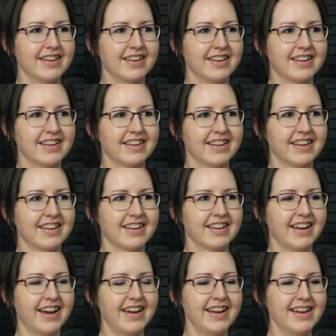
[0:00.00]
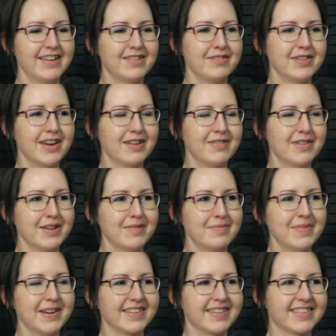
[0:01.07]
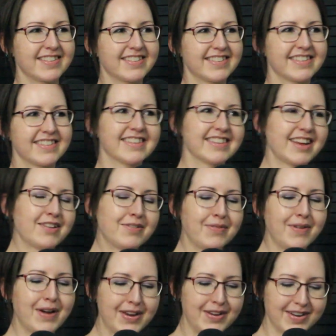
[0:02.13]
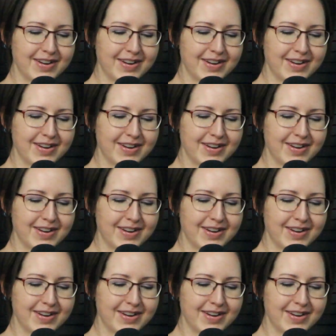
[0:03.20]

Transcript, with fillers: I had, yeah, we had mix. That's why you didn't